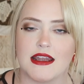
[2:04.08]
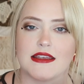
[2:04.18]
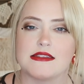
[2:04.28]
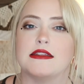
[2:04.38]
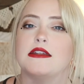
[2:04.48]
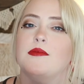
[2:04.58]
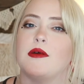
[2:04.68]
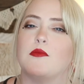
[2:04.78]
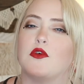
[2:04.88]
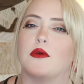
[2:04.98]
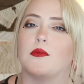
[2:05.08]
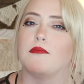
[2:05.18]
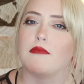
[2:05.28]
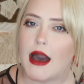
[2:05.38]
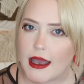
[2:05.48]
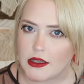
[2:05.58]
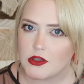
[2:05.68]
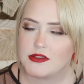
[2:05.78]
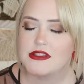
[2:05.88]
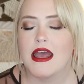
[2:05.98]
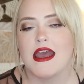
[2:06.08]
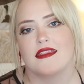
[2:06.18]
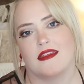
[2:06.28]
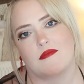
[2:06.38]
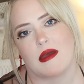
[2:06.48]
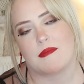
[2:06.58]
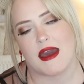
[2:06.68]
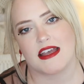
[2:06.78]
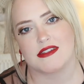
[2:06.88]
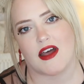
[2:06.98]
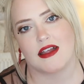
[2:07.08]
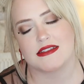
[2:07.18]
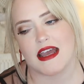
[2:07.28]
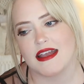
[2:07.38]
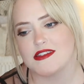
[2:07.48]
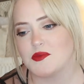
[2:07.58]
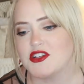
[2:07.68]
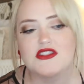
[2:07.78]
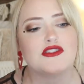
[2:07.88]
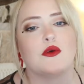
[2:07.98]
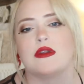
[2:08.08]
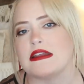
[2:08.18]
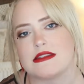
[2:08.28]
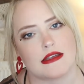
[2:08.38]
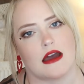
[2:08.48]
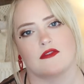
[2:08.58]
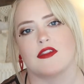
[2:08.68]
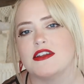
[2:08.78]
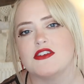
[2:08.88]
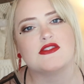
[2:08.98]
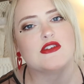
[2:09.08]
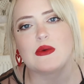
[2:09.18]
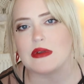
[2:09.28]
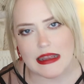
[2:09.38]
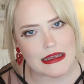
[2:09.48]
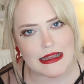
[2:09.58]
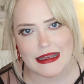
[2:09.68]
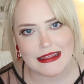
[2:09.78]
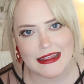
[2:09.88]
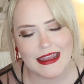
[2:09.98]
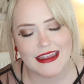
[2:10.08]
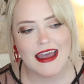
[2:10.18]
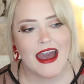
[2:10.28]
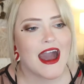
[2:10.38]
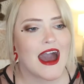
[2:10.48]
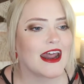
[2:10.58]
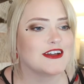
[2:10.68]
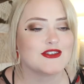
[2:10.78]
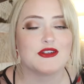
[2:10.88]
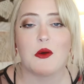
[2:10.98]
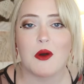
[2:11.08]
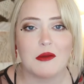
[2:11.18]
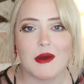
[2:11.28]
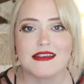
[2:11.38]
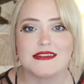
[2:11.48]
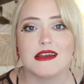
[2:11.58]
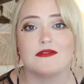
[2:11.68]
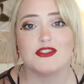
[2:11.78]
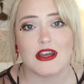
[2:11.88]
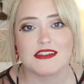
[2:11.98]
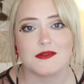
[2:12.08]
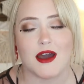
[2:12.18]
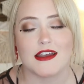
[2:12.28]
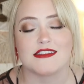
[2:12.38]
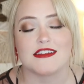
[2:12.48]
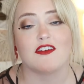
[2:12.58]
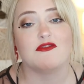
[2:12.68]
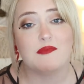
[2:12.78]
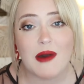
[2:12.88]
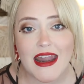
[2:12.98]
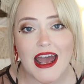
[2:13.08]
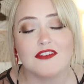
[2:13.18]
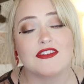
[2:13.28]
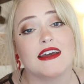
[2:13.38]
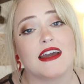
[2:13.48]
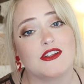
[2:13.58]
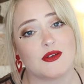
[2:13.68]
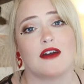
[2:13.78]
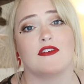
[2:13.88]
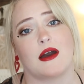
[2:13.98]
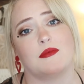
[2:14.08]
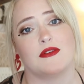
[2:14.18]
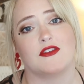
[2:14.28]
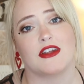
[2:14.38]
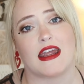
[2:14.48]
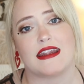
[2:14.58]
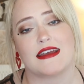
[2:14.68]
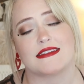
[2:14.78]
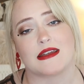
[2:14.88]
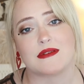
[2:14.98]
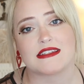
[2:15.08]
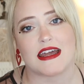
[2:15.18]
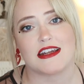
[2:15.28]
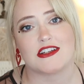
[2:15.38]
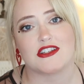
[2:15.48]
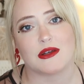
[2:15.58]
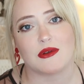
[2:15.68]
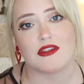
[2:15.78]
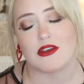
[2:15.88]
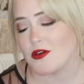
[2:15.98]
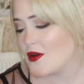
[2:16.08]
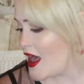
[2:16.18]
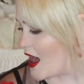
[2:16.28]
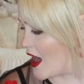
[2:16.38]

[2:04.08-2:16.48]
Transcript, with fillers: Day is a little bit more mild than my past Valentines. We just don't need stuff. They just don't need anything. And I just don't want to buy stuff just to buy stuff. But I feel like I do have a couple of good ideas that I'm excited to share with you.